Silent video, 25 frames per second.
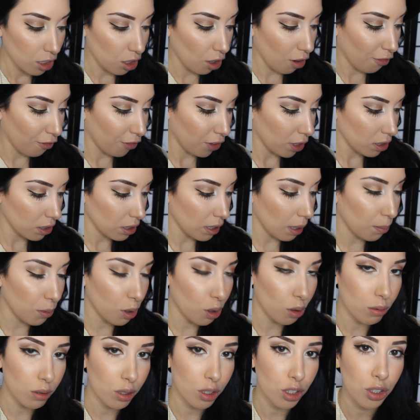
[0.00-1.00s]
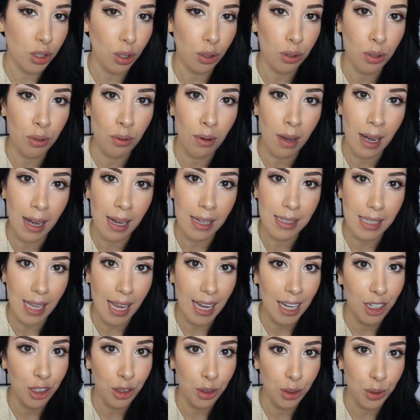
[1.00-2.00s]
So first I'm going to show you guys
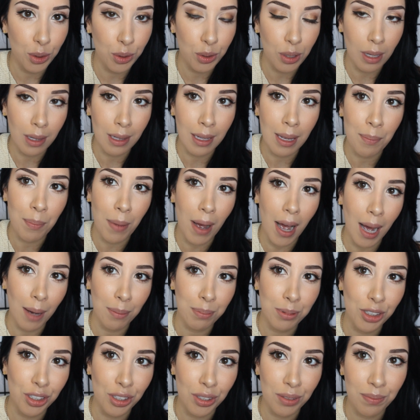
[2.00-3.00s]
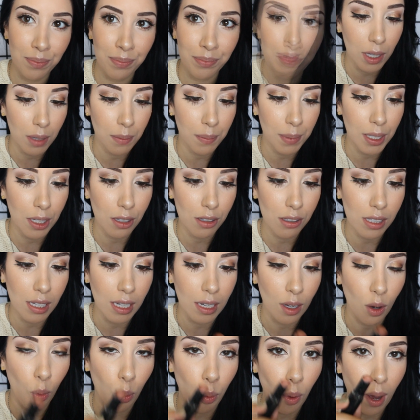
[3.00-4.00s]
a nude lip option. I'm going to be
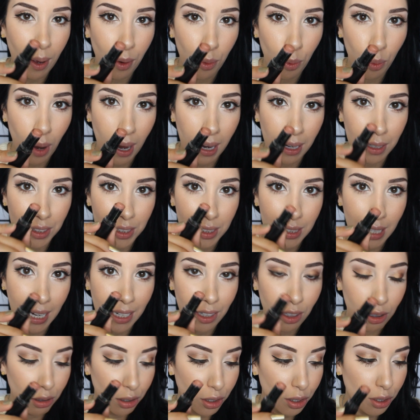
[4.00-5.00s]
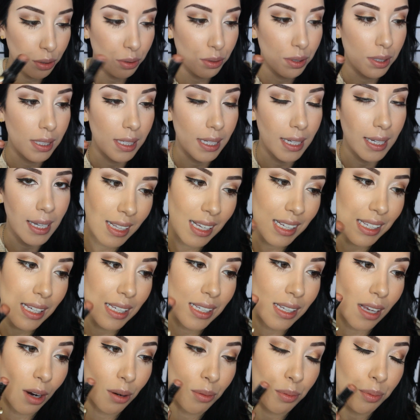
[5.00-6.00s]
using WetNWild 902C. This
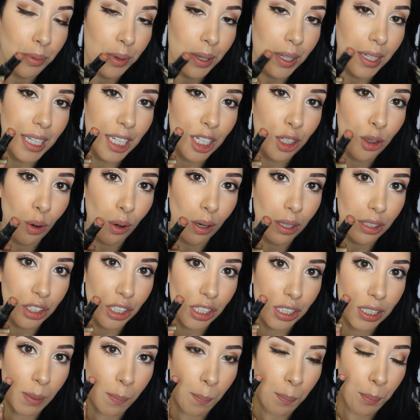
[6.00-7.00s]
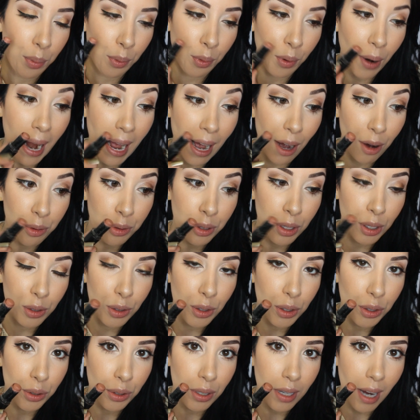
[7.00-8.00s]
is a really gorgeous brown
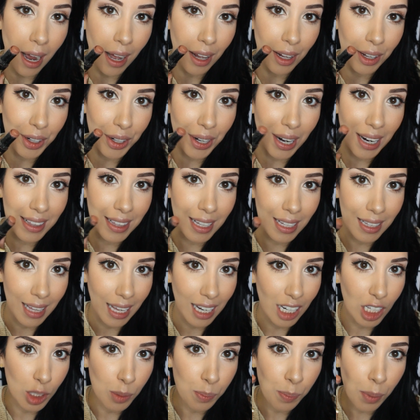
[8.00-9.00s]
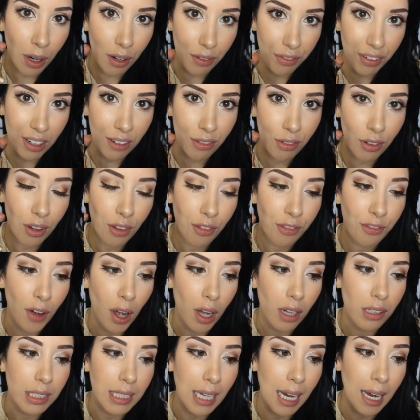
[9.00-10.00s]
nude color. I think that's perfect for the
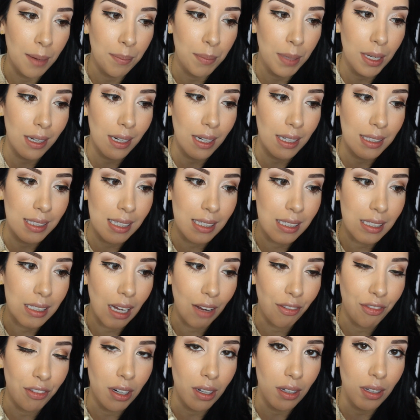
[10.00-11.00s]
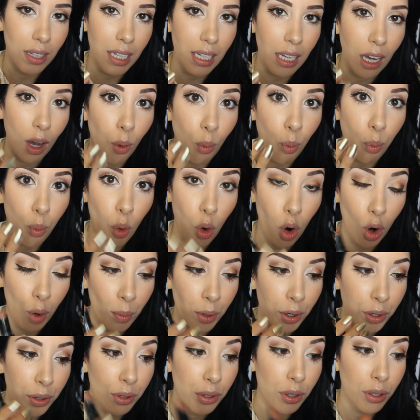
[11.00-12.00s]
fall time because it's definitely a
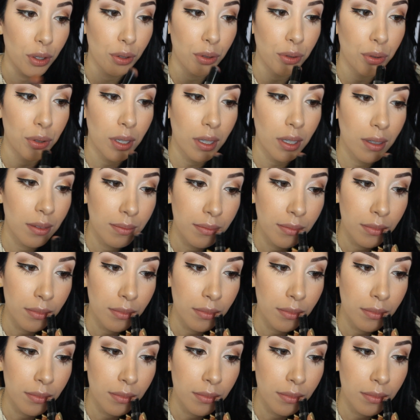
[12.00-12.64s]
warmer nude.